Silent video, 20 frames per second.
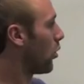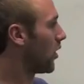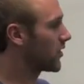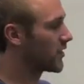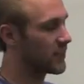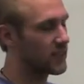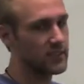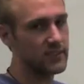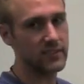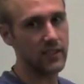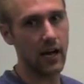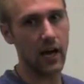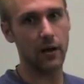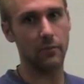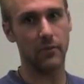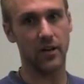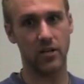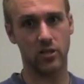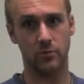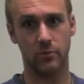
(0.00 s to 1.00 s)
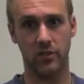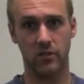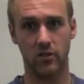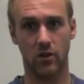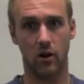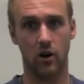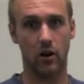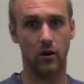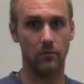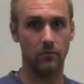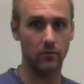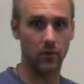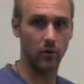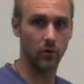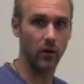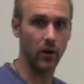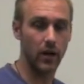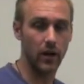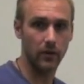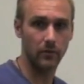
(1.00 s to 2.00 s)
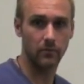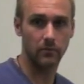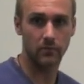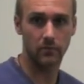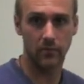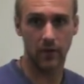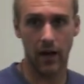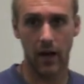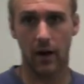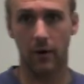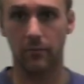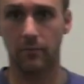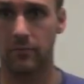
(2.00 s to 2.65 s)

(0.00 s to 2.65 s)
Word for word: what these side measurements are. Okay? Now,